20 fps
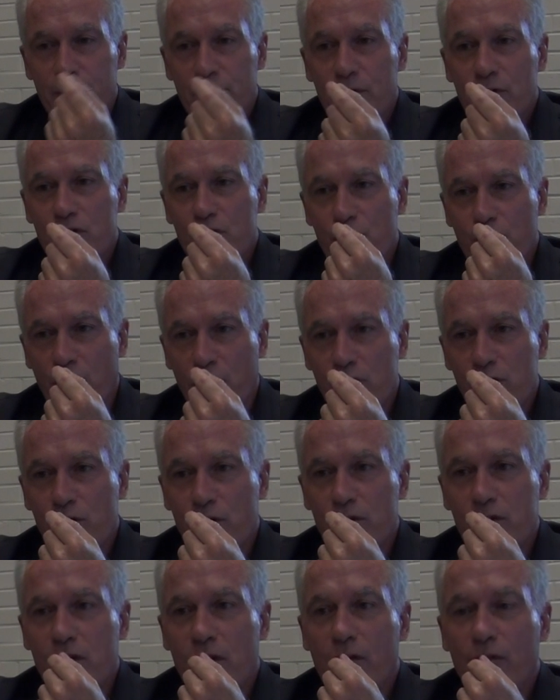
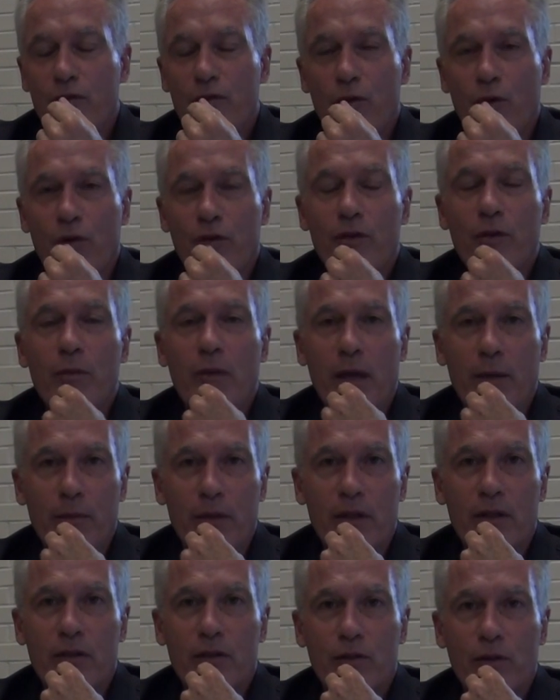strictures of the Fourth
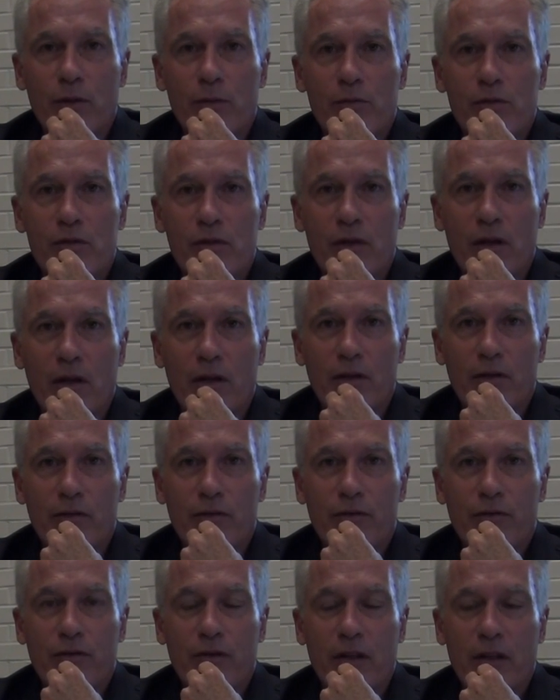Amendment in terms
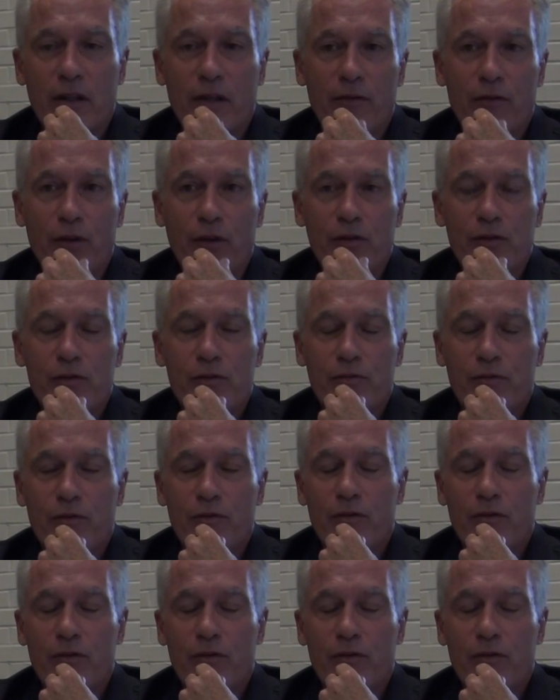of if there's